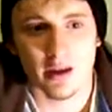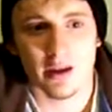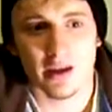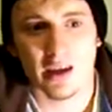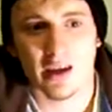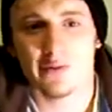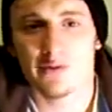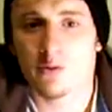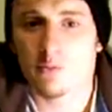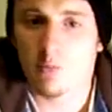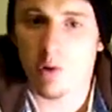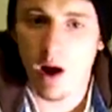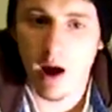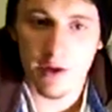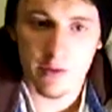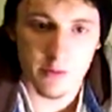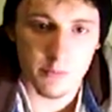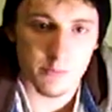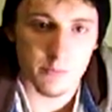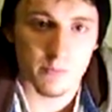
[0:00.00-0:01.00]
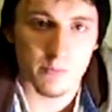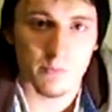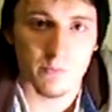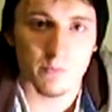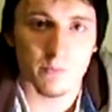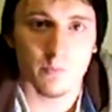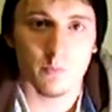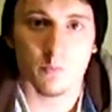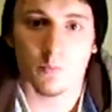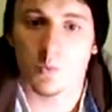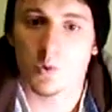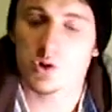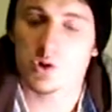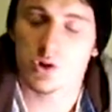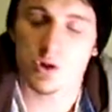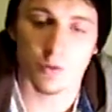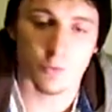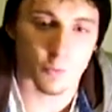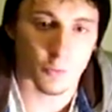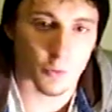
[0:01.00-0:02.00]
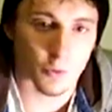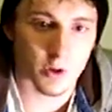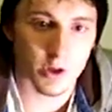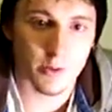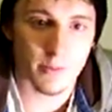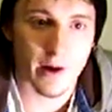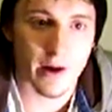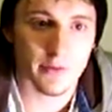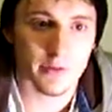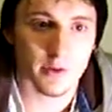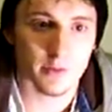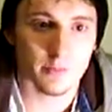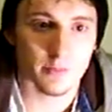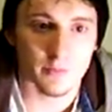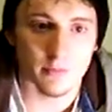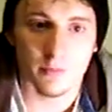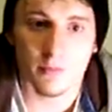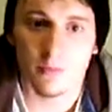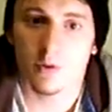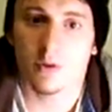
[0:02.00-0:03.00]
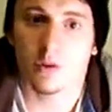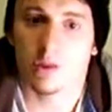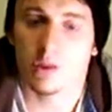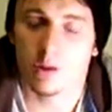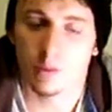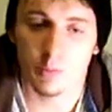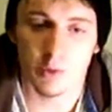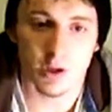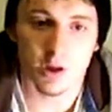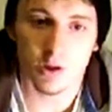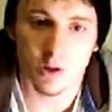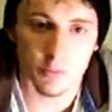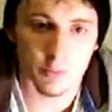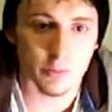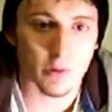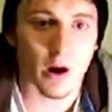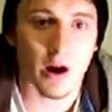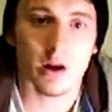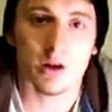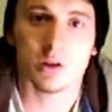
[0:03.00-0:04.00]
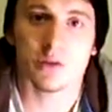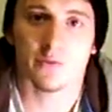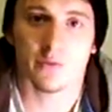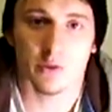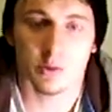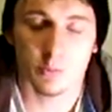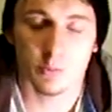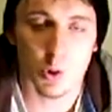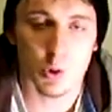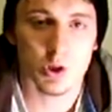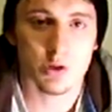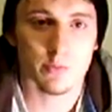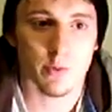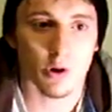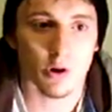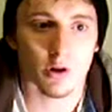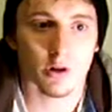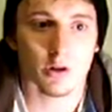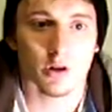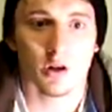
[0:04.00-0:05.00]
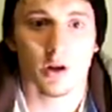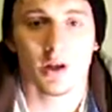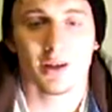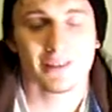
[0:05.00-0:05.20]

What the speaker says: if you buy them, you shouldn't worry about them. They'll be good products for the most part.